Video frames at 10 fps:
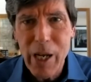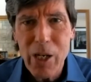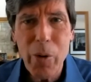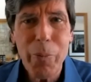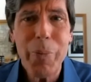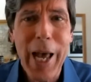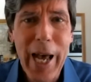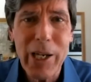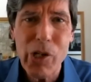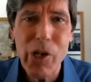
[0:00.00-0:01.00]

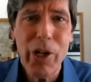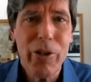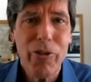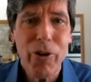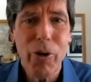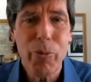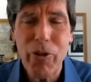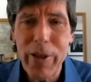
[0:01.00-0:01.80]
compassionate terms.